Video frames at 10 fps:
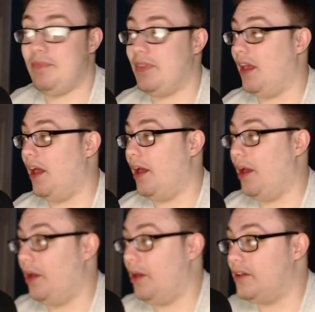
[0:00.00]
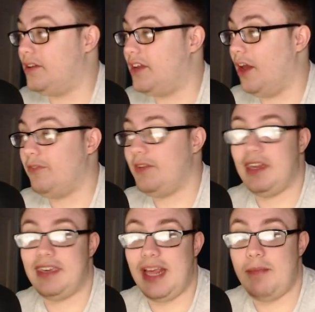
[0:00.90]
Delve
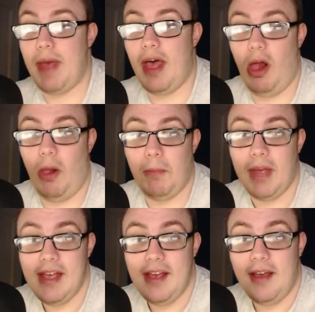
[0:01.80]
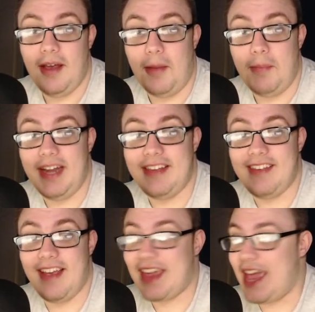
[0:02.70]
into Deep Helm mini
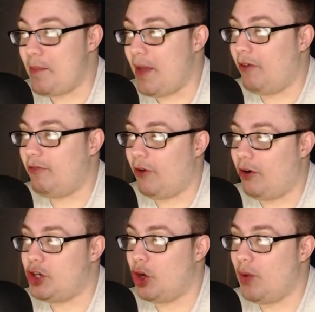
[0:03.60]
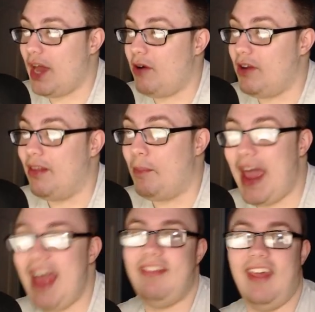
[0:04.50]
set came out for Showdown in the
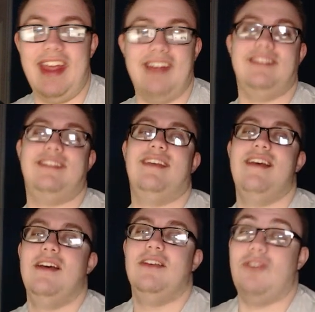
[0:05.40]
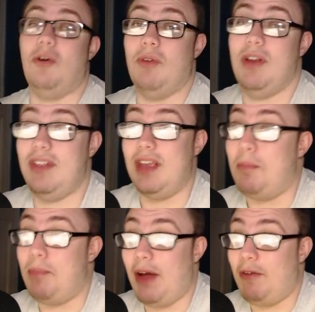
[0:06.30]
Badlands. So really
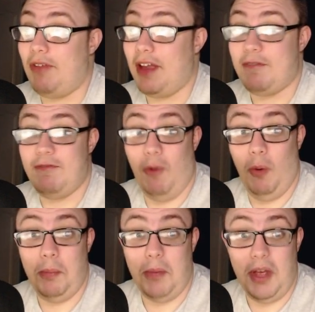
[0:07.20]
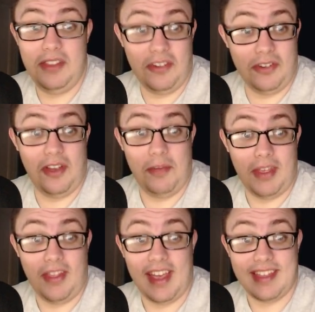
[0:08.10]
about like 4 months or
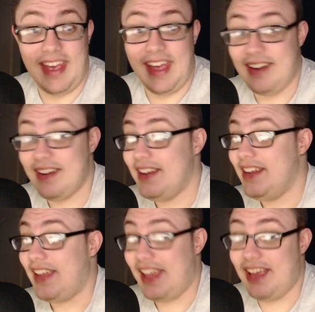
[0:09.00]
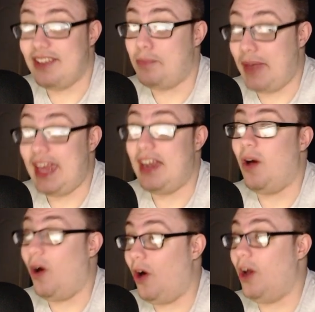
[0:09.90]
something like that, he has been
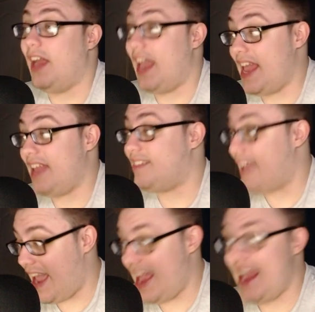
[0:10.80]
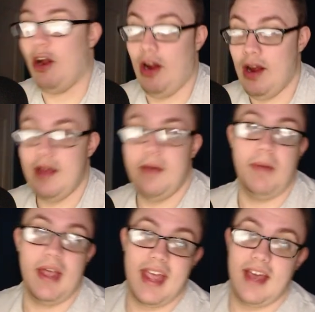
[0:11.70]
on a tear.
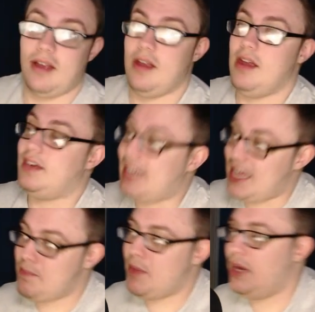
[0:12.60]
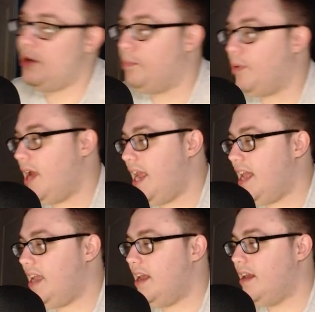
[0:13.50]
But yeah, Deep Miner
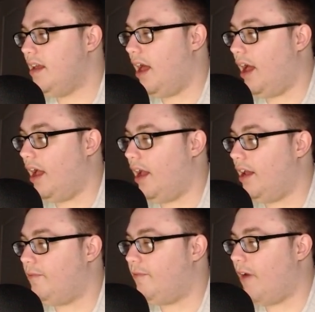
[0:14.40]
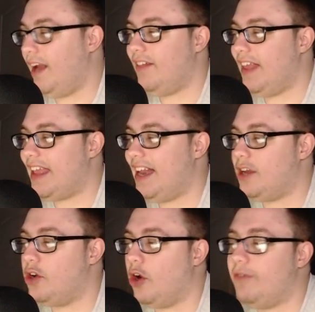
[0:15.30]
Bran finally
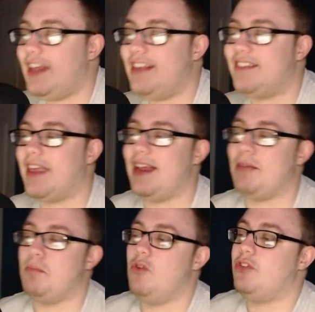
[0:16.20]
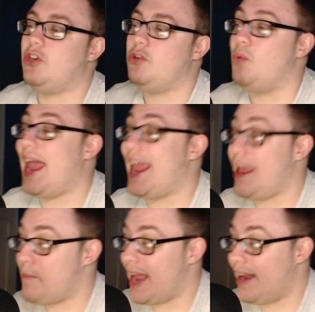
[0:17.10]
getting nerfed. He's getting moved to
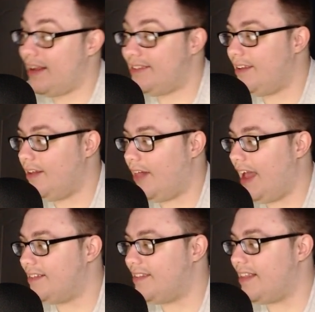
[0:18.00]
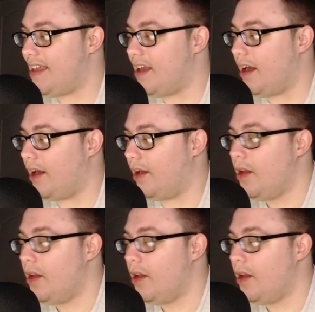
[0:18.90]
8 mana. Still has the